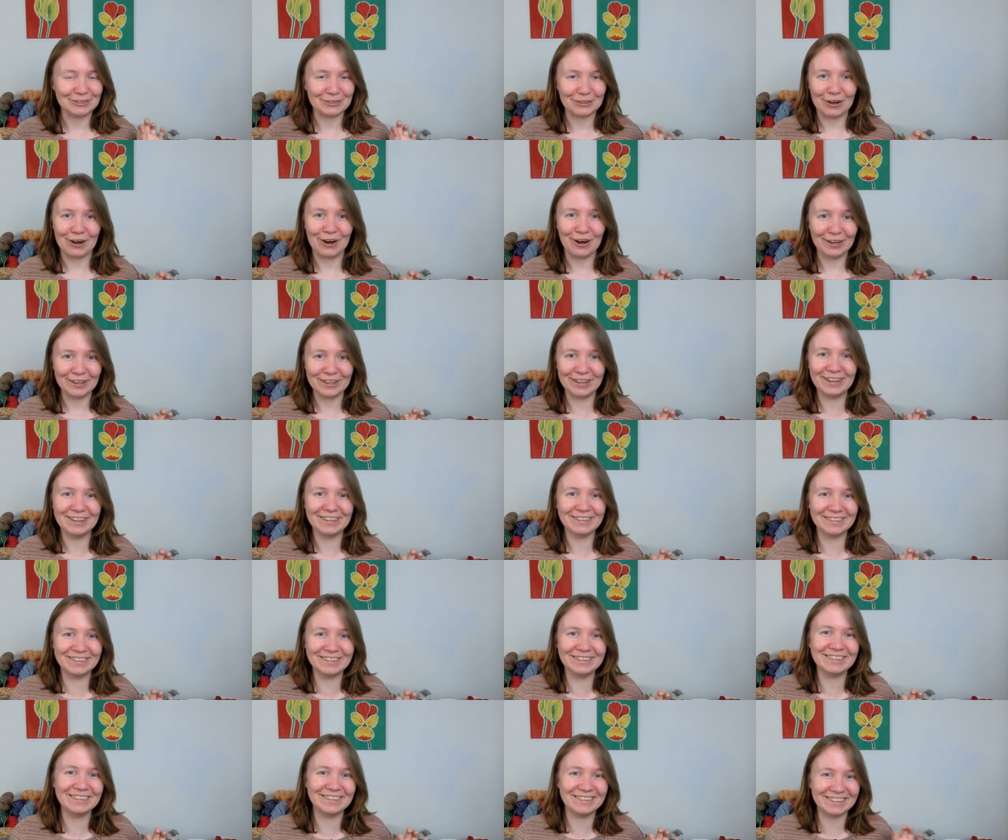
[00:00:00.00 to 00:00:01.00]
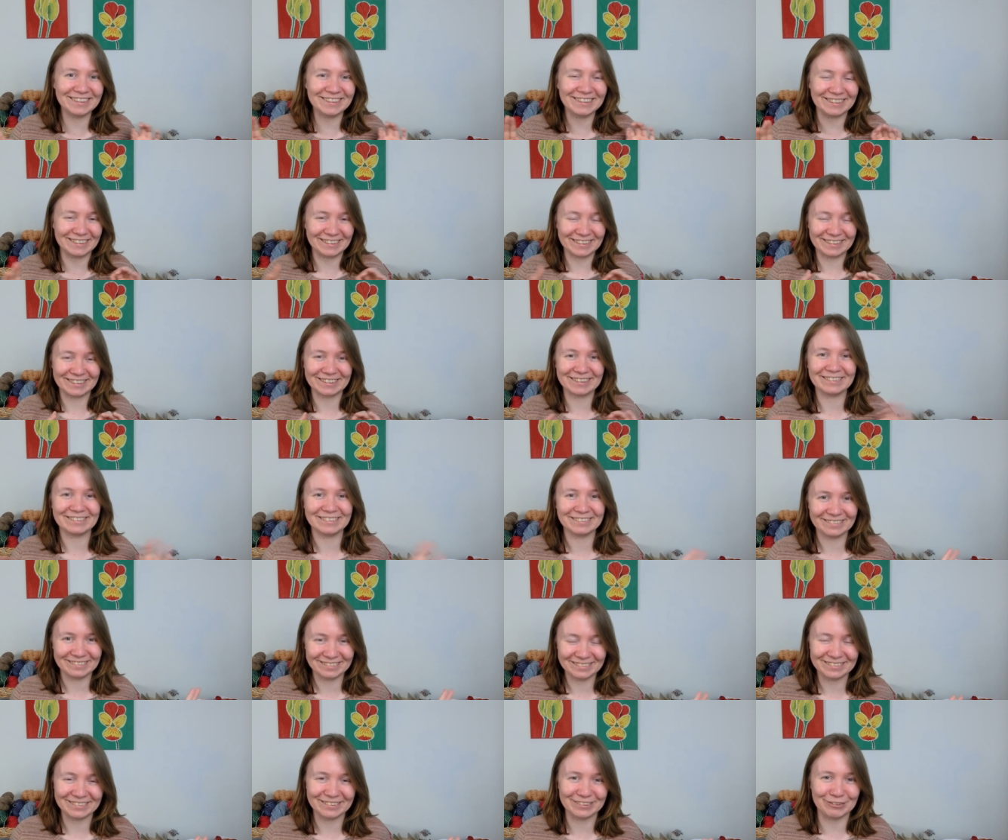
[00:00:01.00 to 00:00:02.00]
can't just
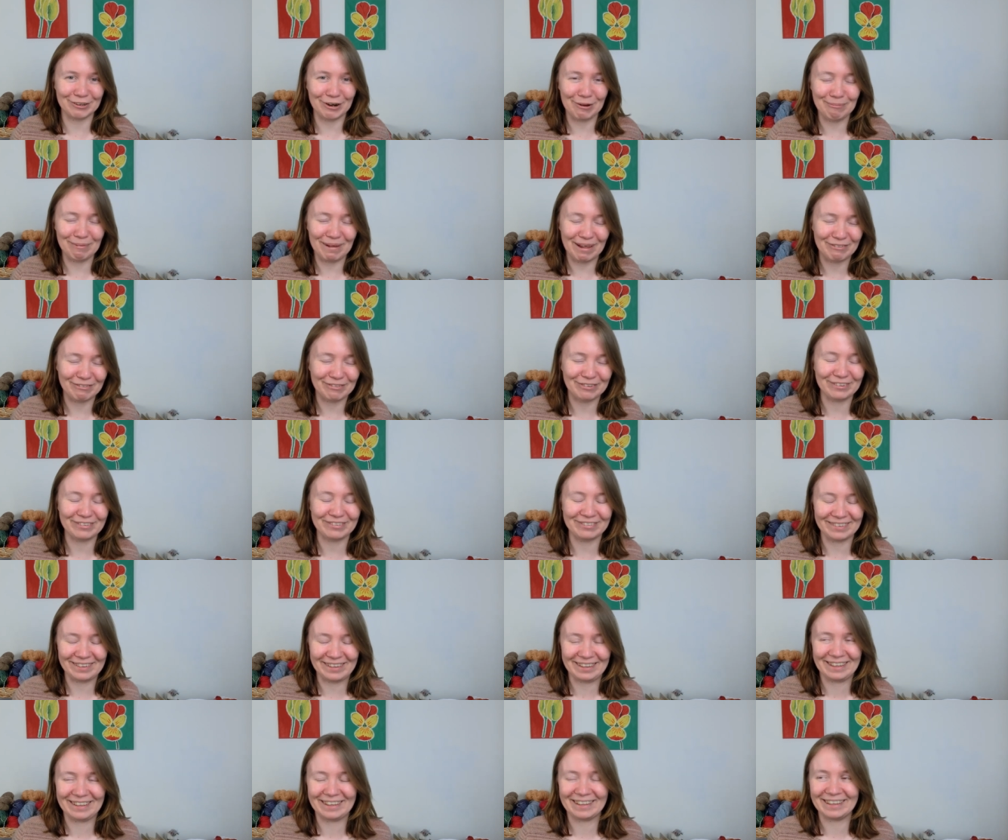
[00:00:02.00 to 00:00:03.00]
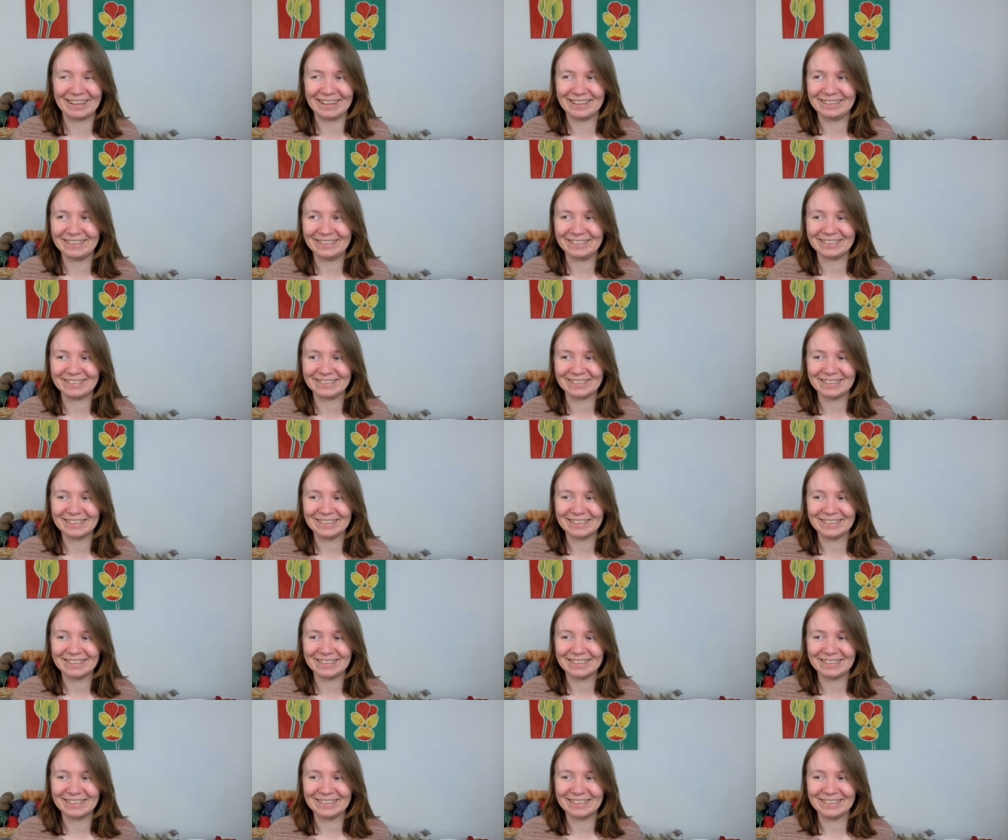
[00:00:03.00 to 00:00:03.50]
drop everything and